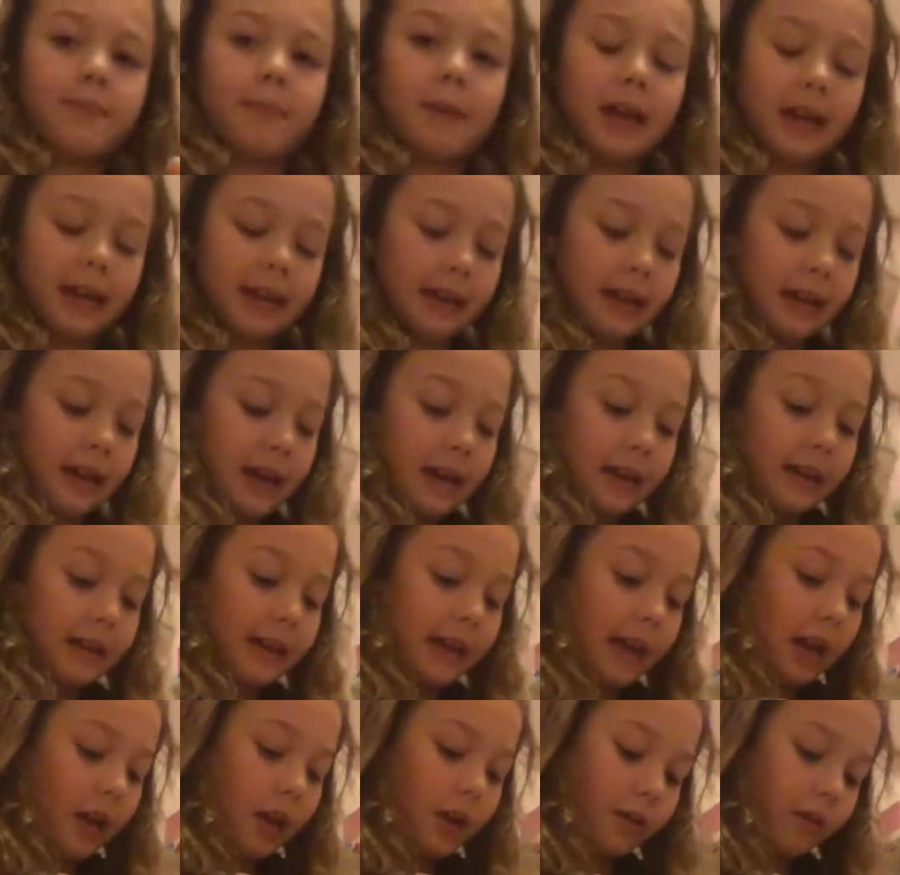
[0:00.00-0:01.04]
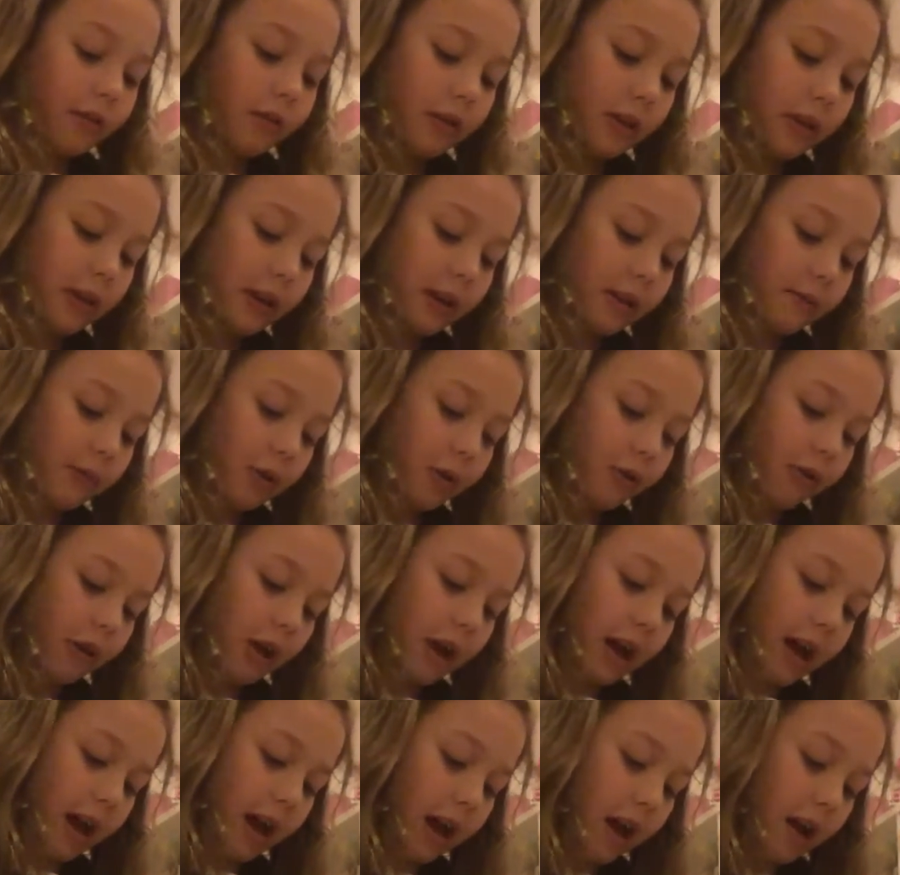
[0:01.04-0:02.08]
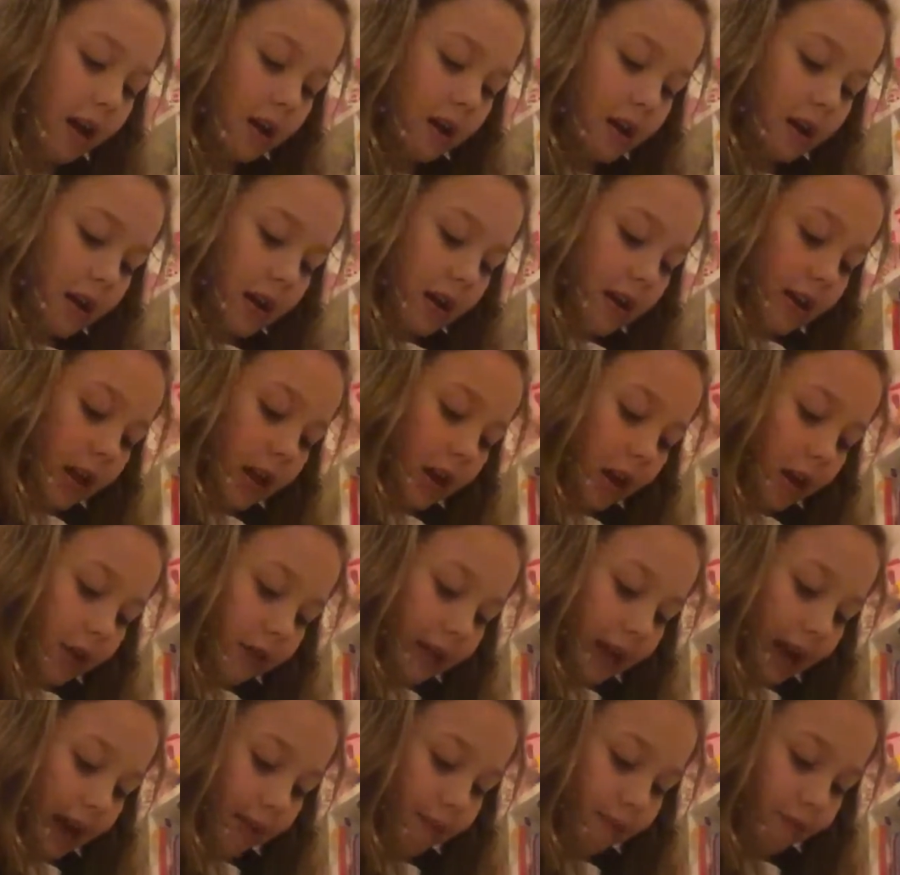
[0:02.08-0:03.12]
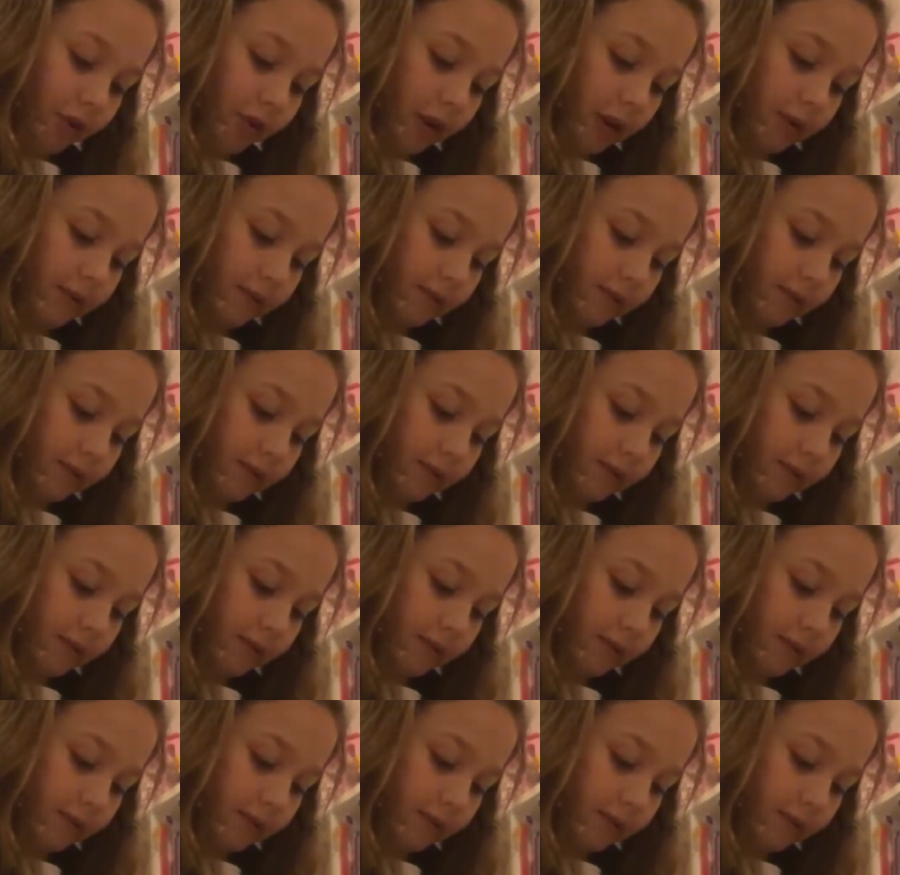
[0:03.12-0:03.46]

my yellow, her yellow camera.